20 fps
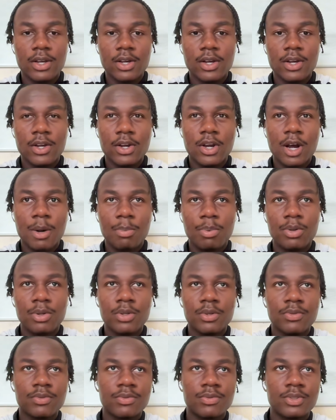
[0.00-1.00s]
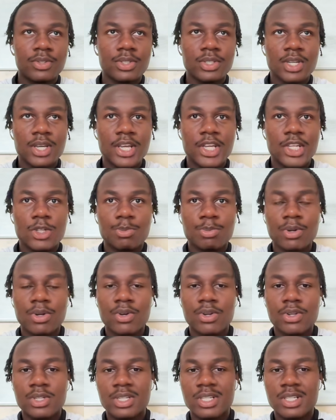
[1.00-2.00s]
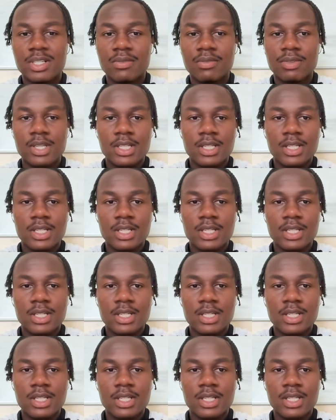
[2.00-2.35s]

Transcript: a couple of experiences of